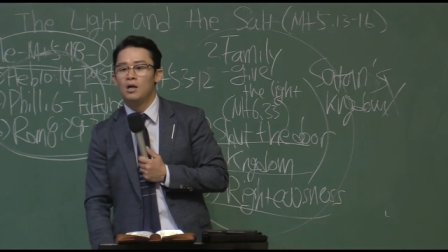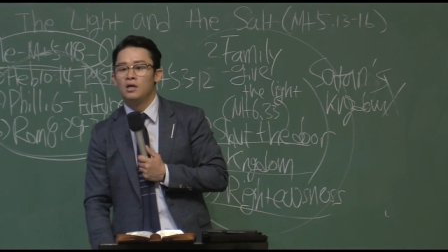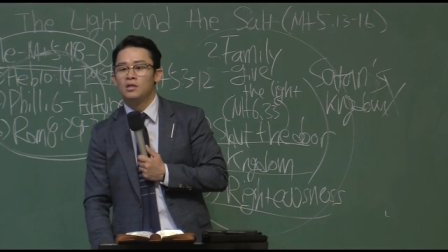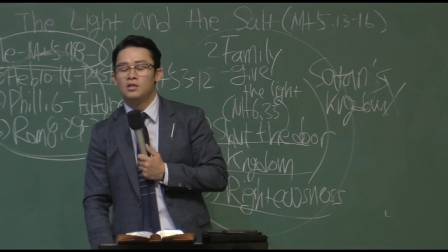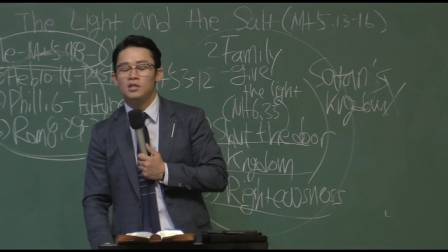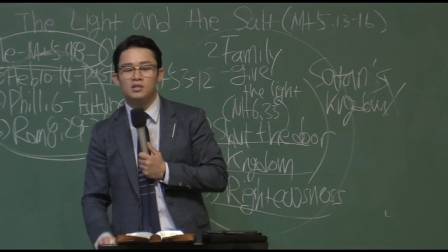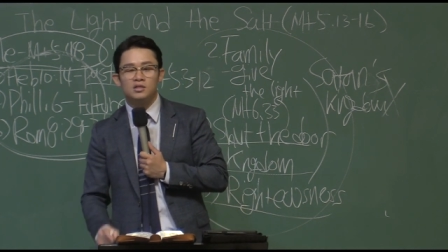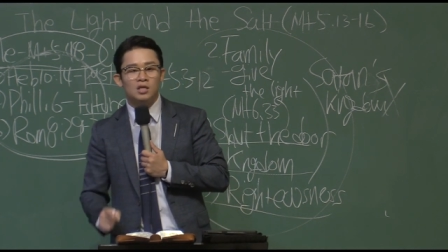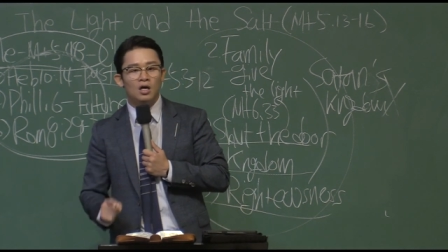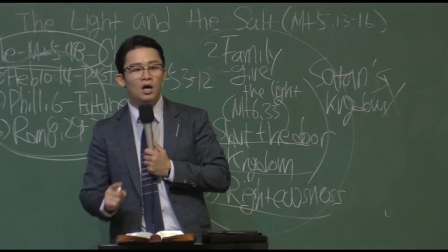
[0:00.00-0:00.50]

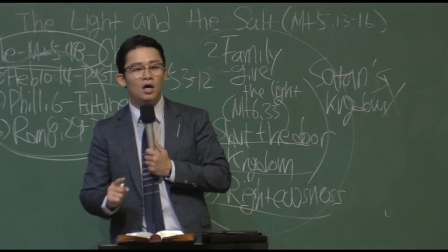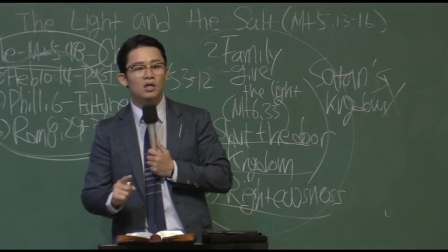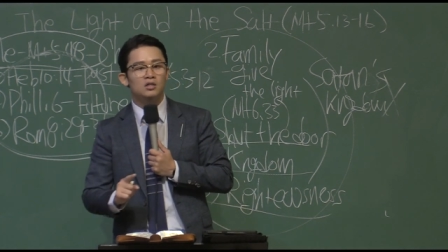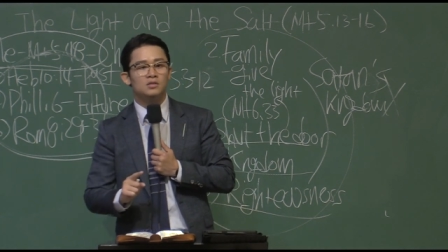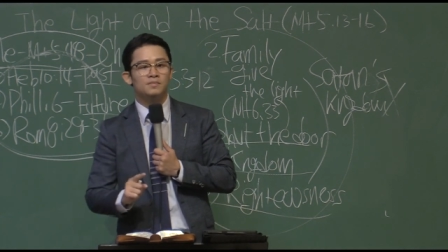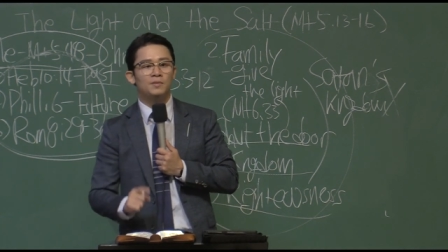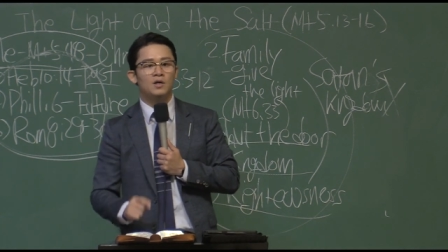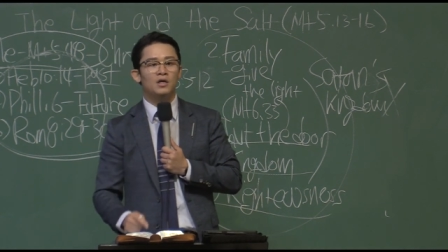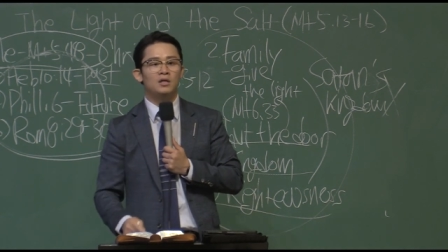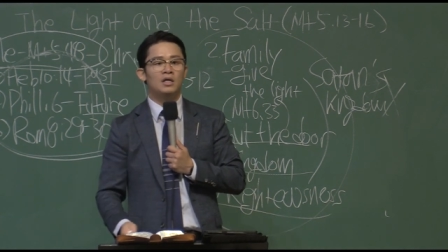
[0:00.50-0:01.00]
This
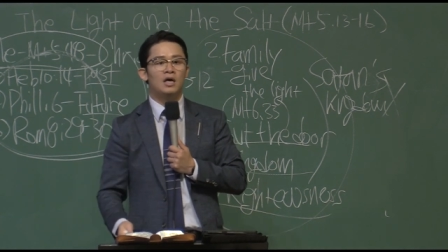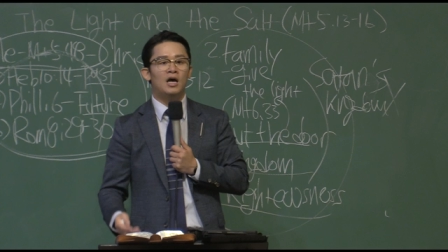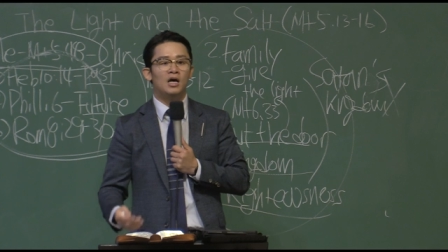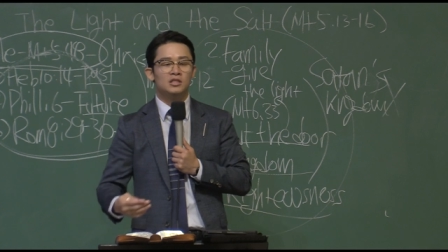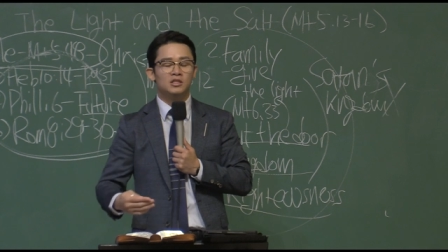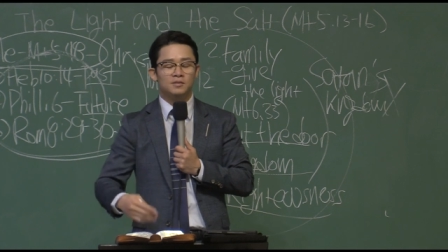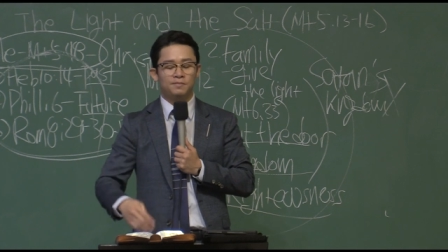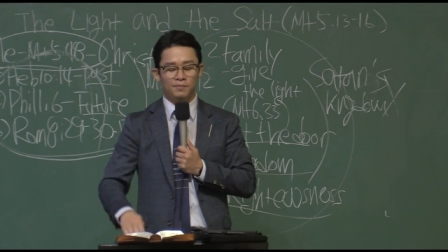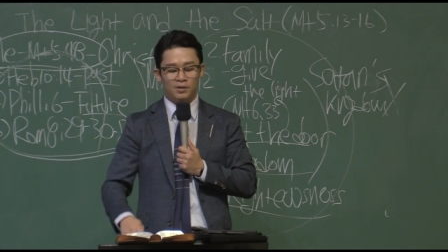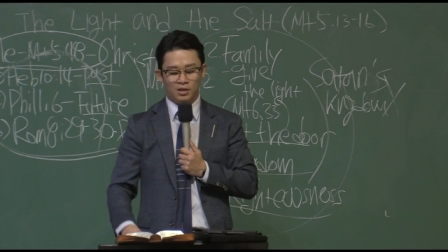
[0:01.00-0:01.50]
husband
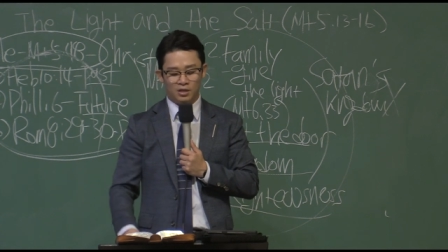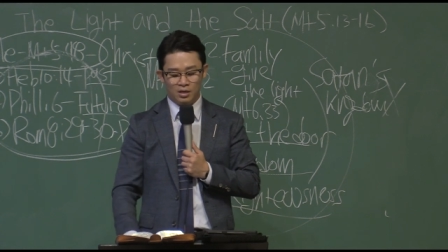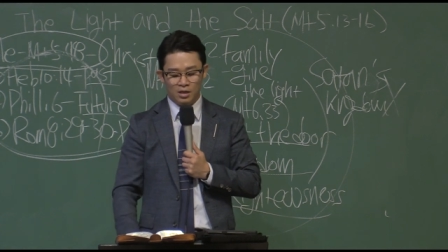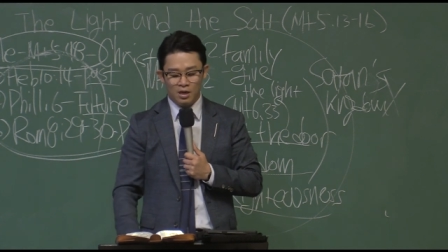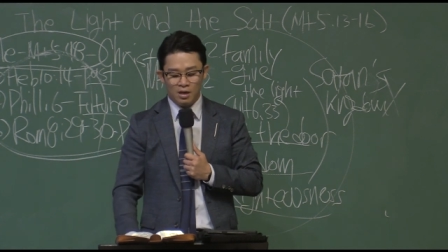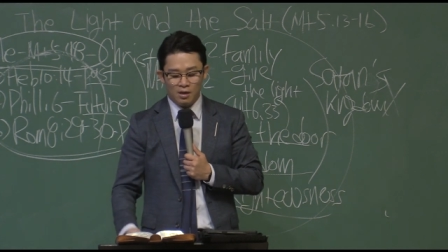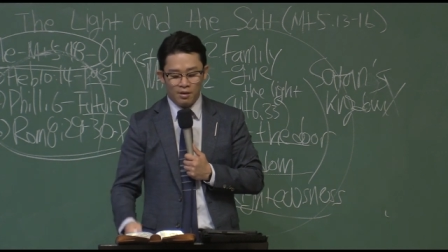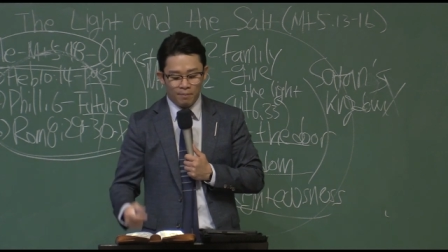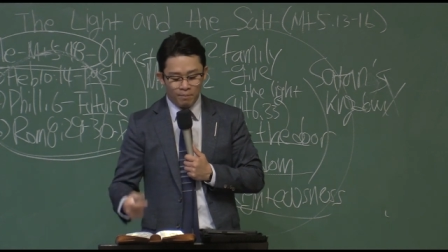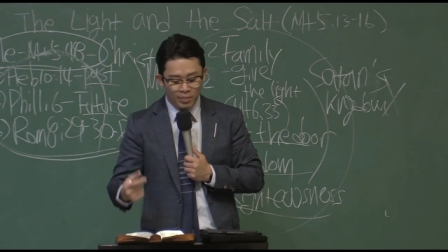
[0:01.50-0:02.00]
asked me,
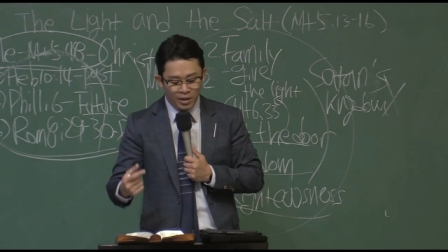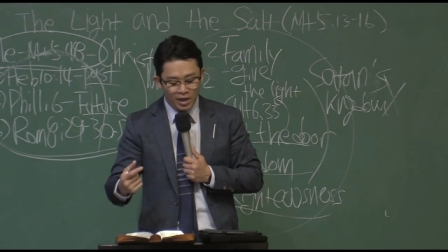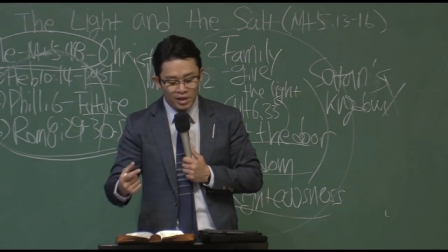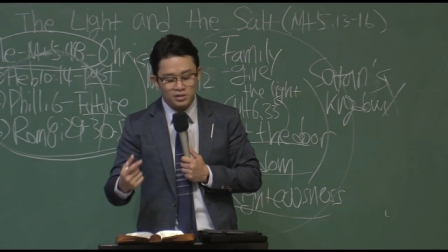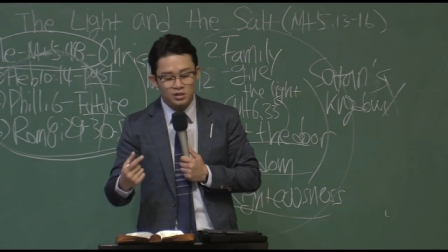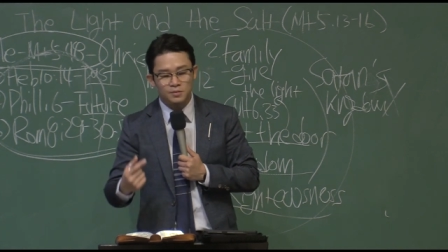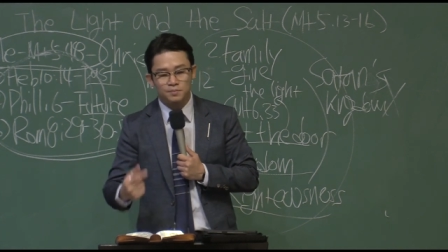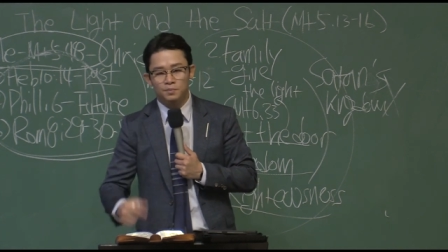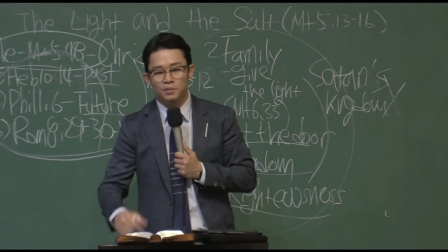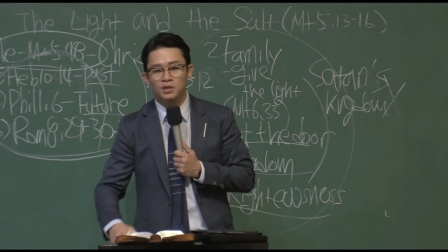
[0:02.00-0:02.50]

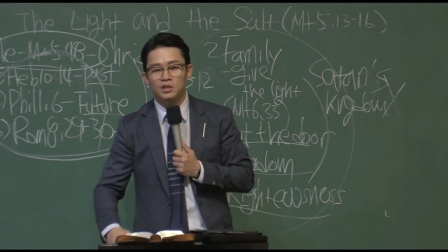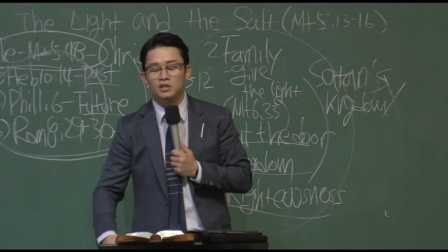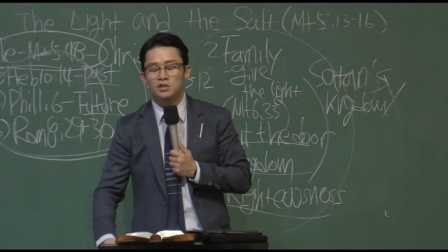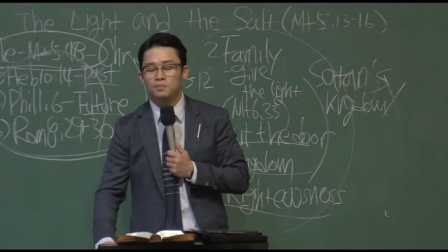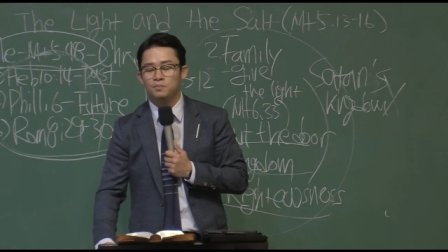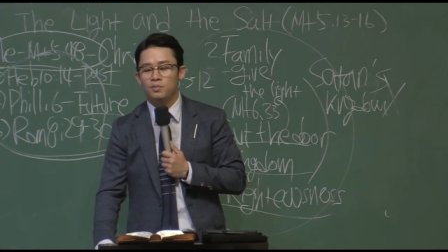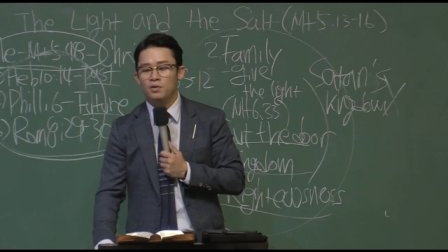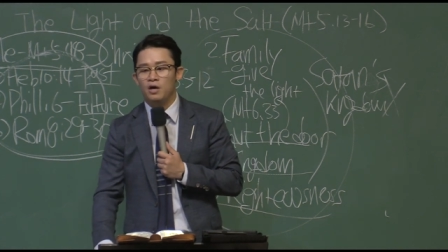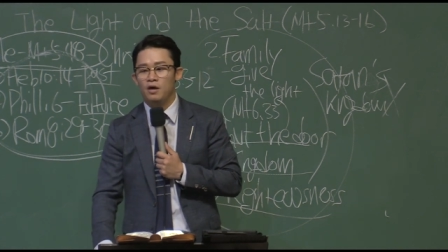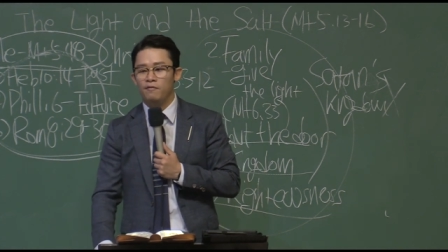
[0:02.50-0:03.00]
Pastor, please
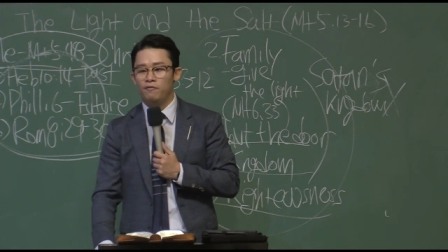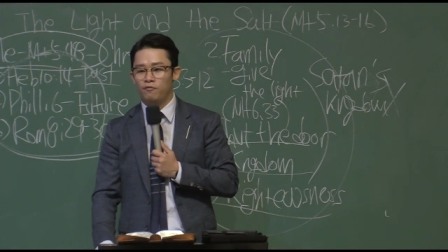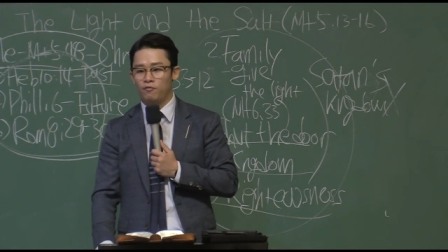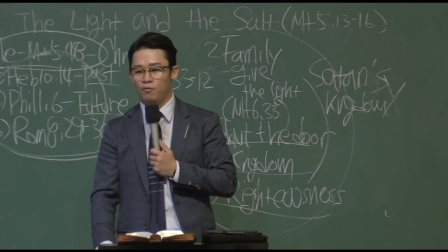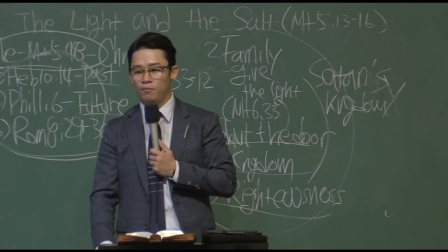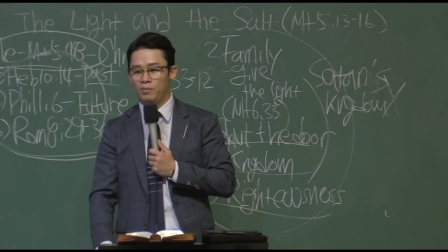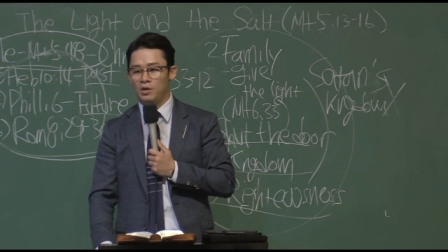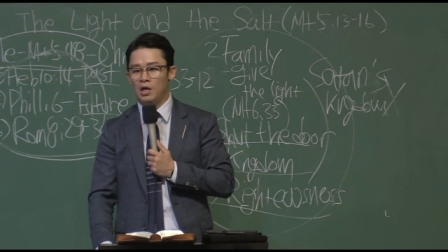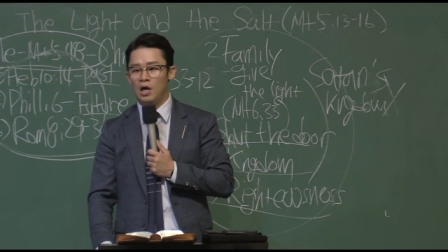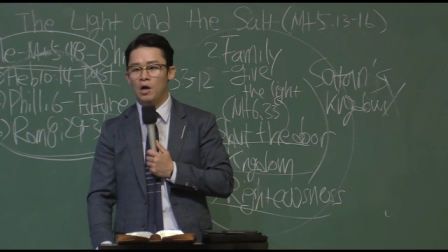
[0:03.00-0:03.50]
pray for me.